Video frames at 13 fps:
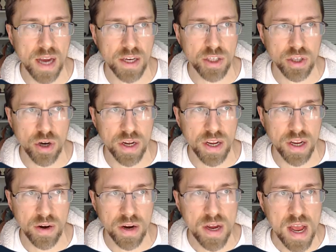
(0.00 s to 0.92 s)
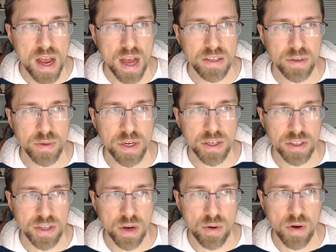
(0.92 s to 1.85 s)
chart here. And so we could just
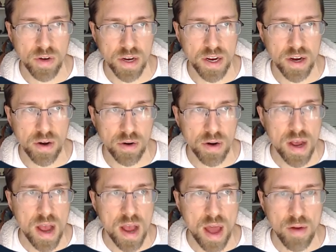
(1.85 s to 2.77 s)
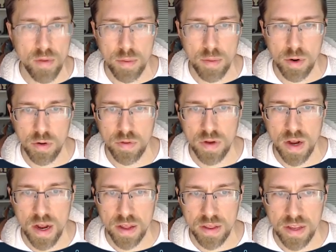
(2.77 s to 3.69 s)
go over here and remove
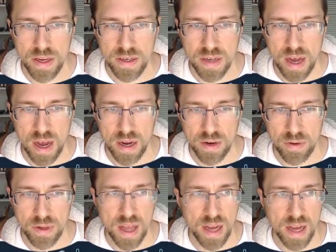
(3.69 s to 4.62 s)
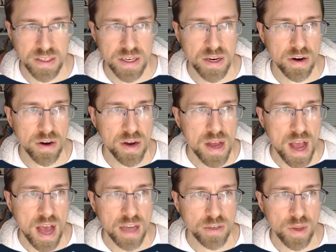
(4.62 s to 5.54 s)
these grid lines here,
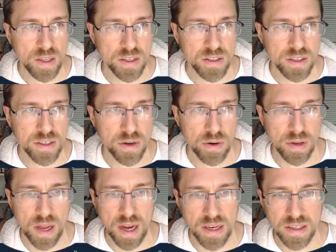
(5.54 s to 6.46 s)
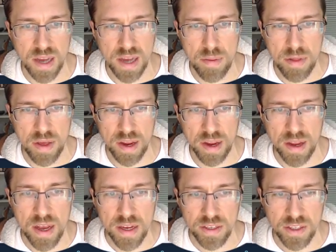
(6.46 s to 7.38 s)
as well as the 0 line. Same thing,
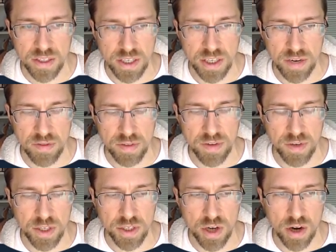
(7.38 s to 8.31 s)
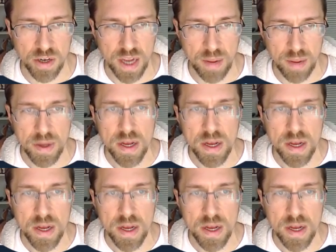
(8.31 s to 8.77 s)
just a different chart type.